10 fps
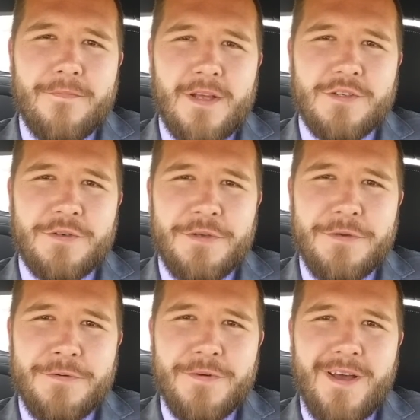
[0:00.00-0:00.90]
I'll show
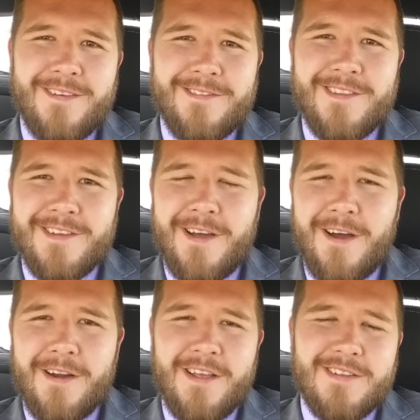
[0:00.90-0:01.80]
you the
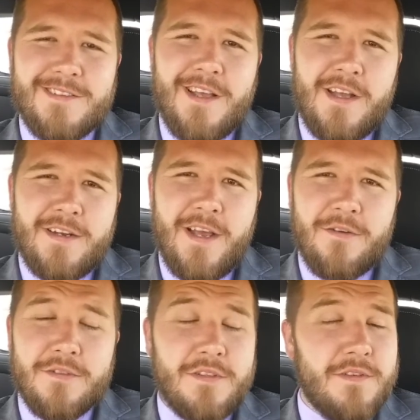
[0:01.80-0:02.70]
car inside and
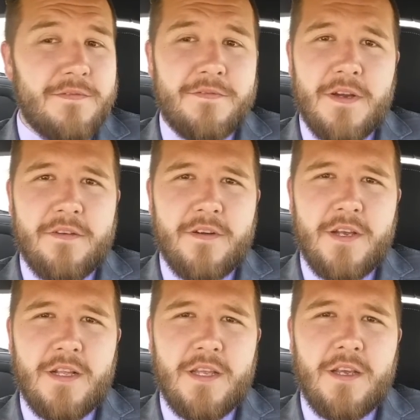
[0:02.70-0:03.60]
out. It's a very,
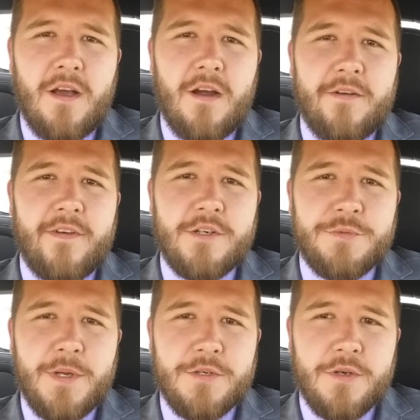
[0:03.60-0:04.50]
very clean car and very
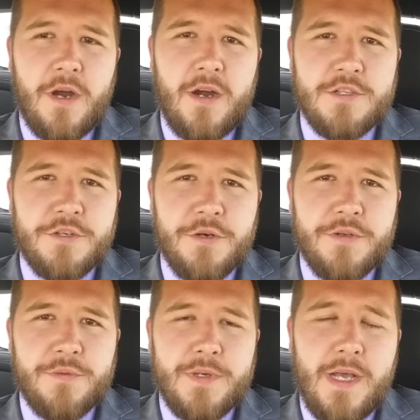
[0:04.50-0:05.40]
special car, as you
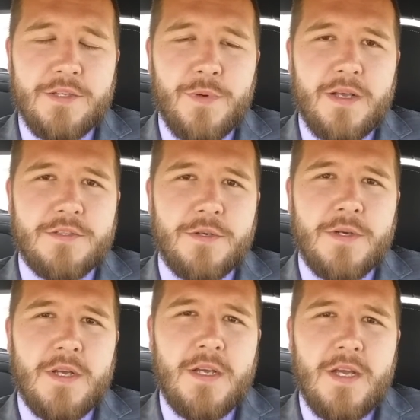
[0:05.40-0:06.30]
know, as well. So
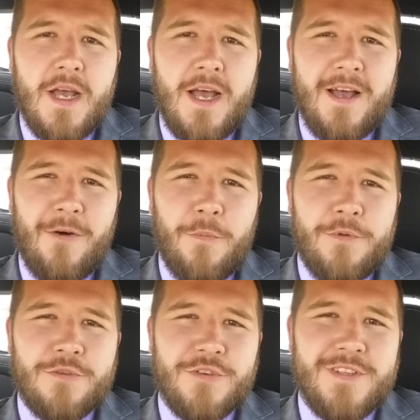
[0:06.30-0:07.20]

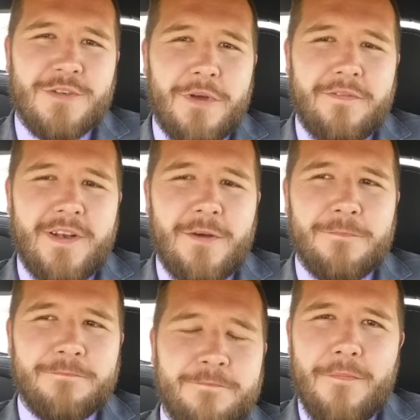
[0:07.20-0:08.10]
hope you enjoy this quick video.